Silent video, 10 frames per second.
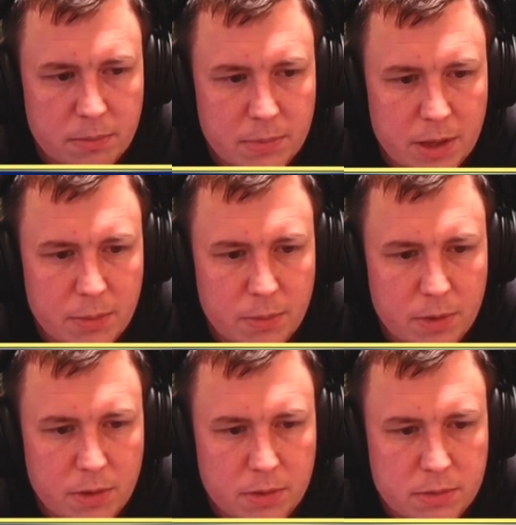matter what.
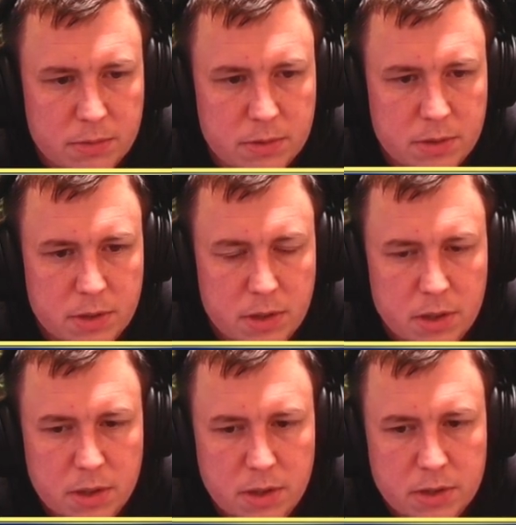
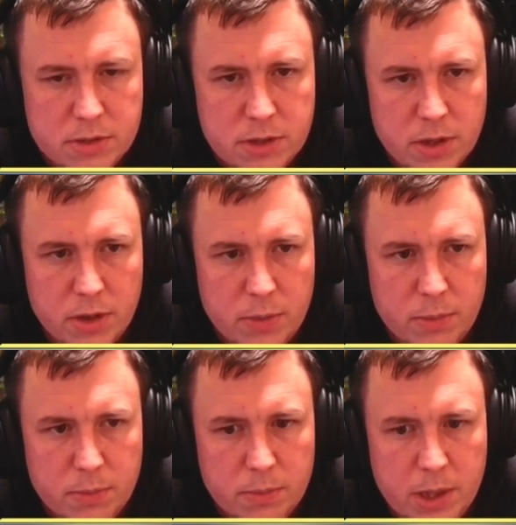So
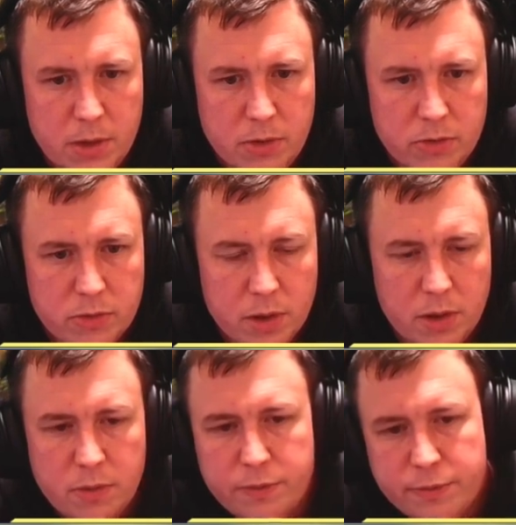we could
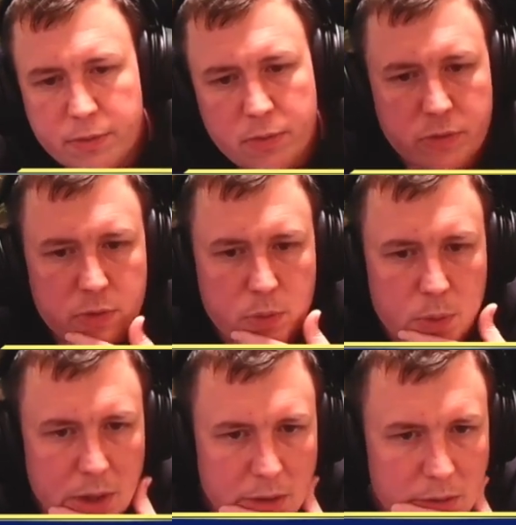Skrelv through
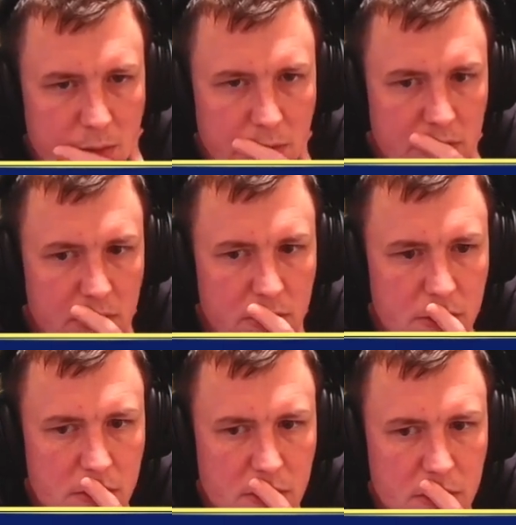Squee.
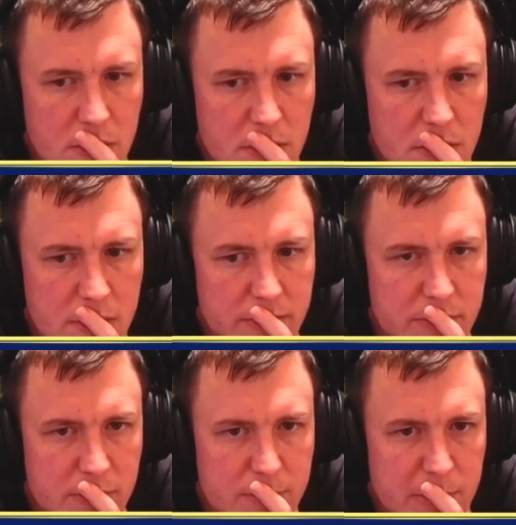This
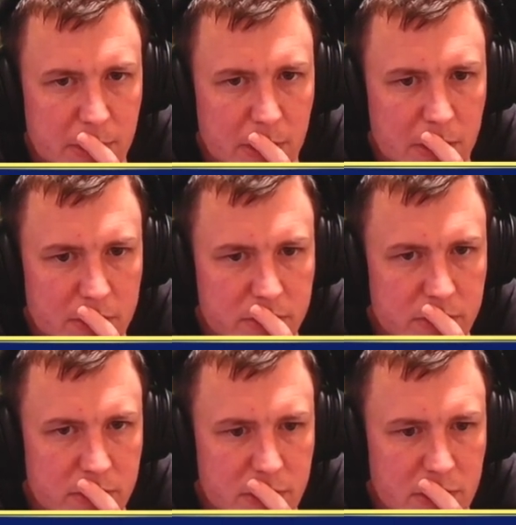could be blocked.
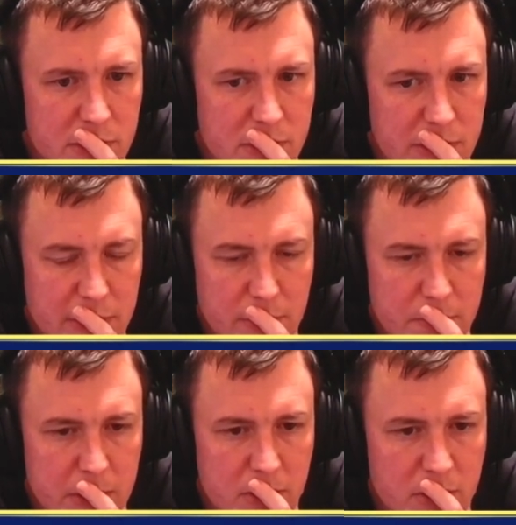That would be
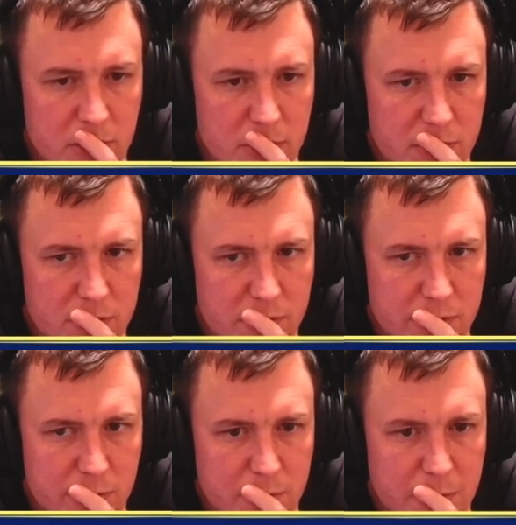good news because this
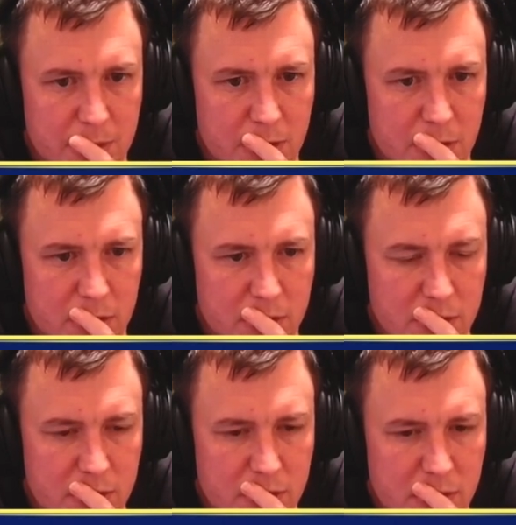would be gone.
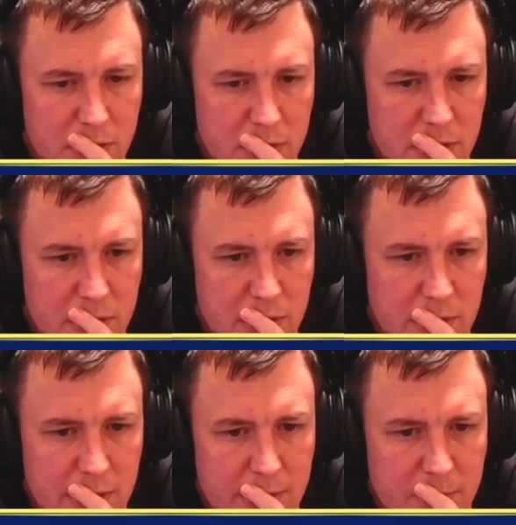
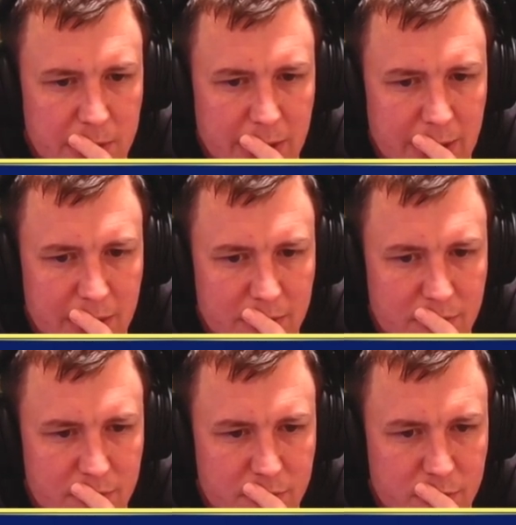And then we're getting
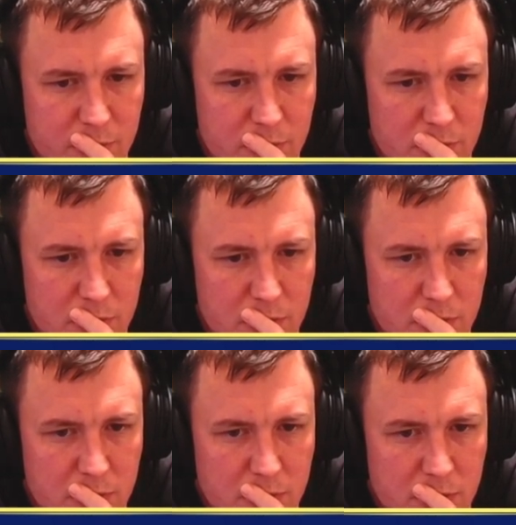him
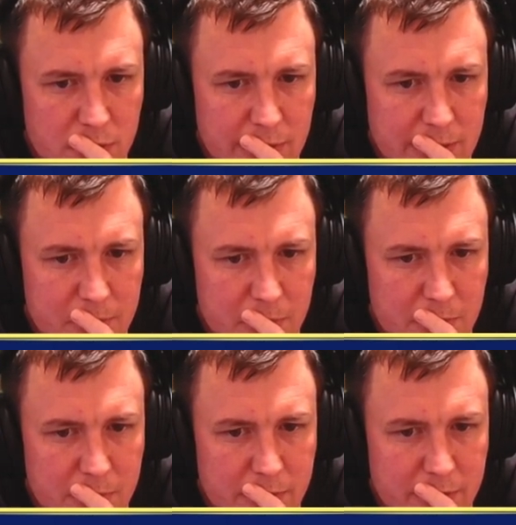for, they could block
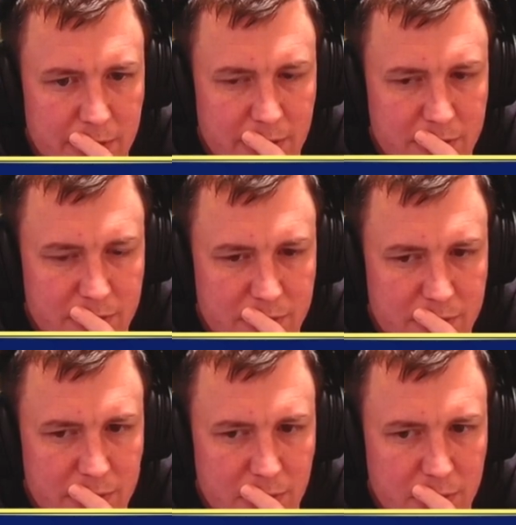one of these obviously,
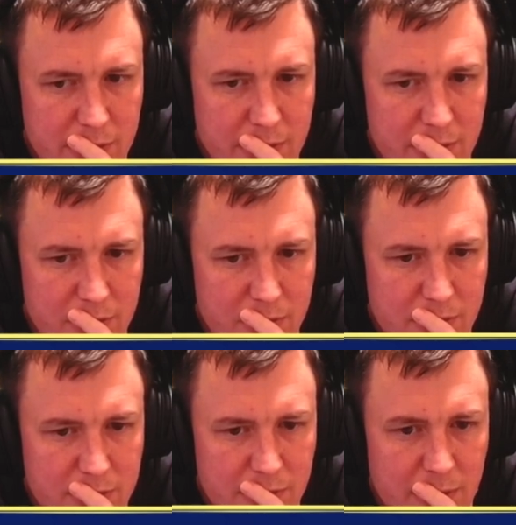or they kill
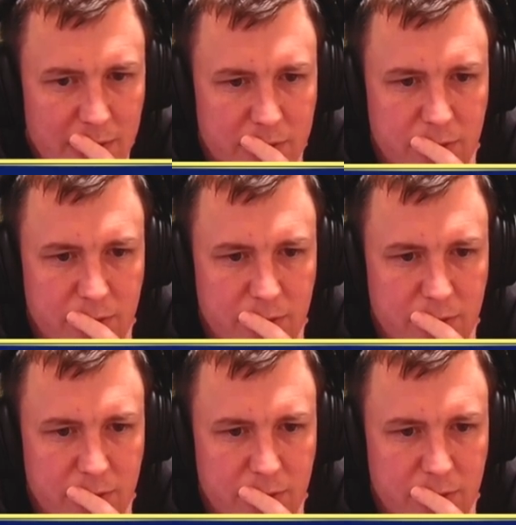this. Okay, let's do